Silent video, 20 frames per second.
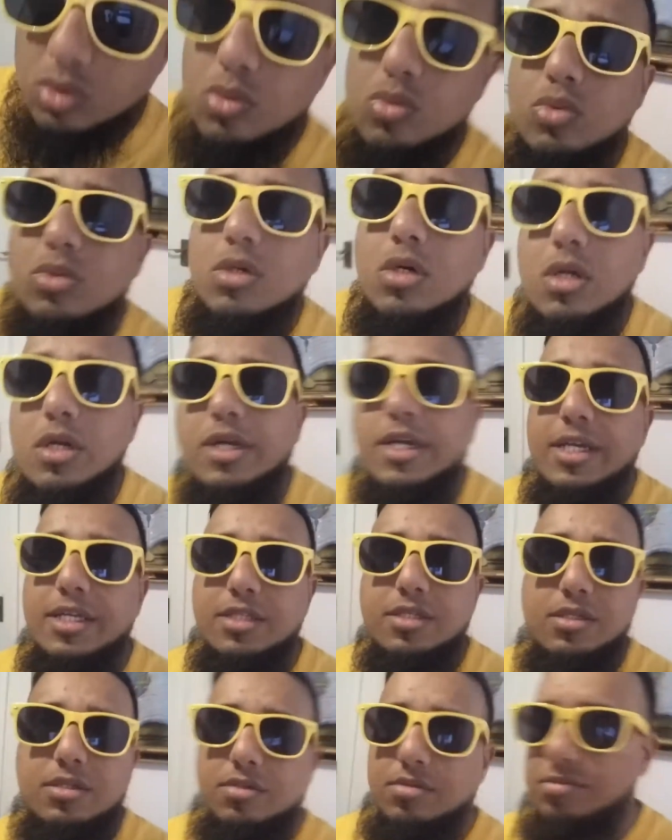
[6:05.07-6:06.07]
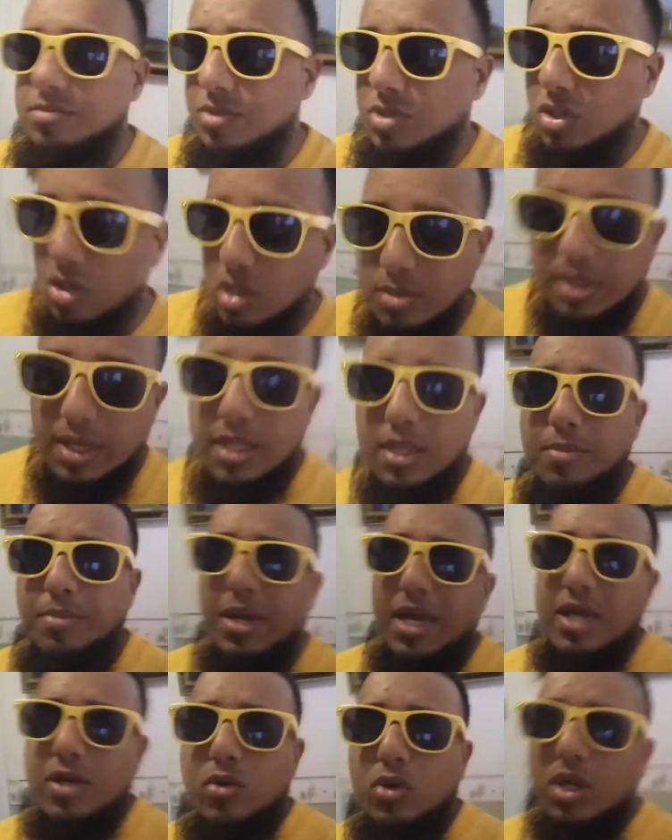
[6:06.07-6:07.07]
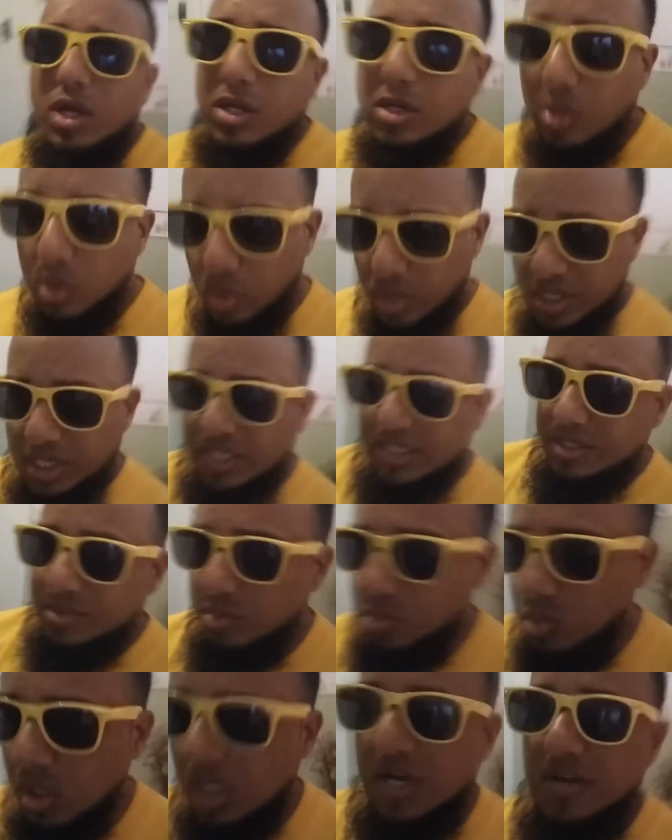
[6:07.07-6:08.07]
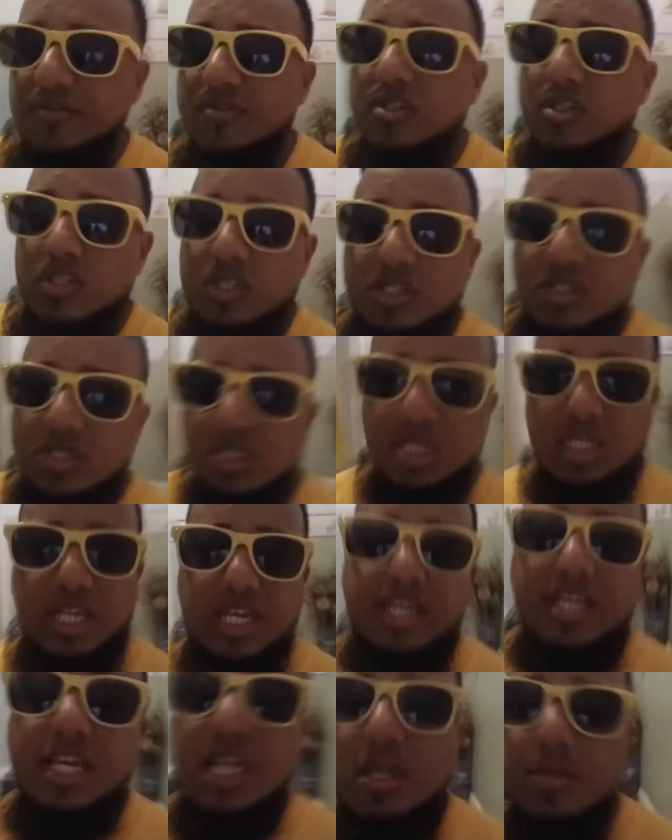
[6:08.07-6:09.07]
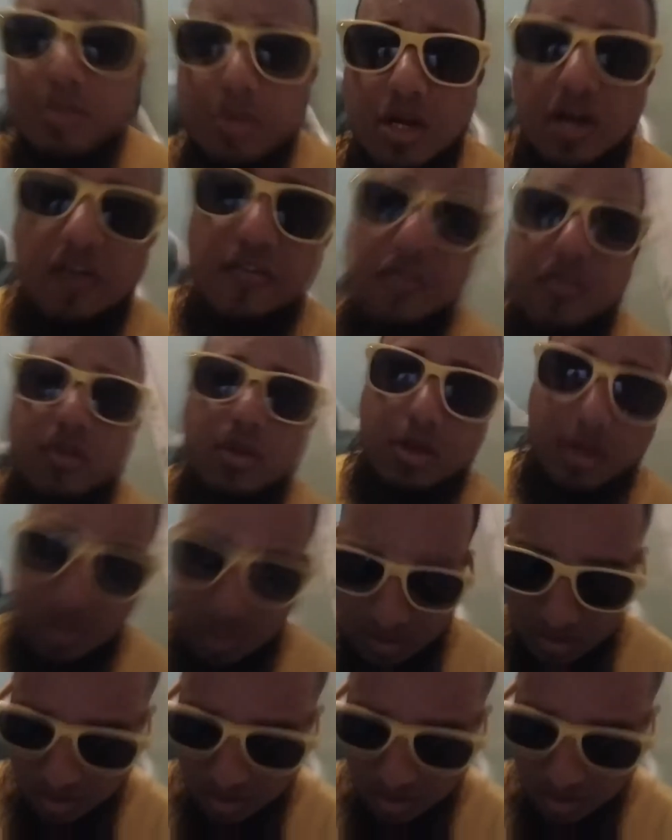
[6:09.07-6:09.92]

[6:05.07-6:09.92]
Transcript: Right. Sorry about the background noise. Wife's just cleaning up after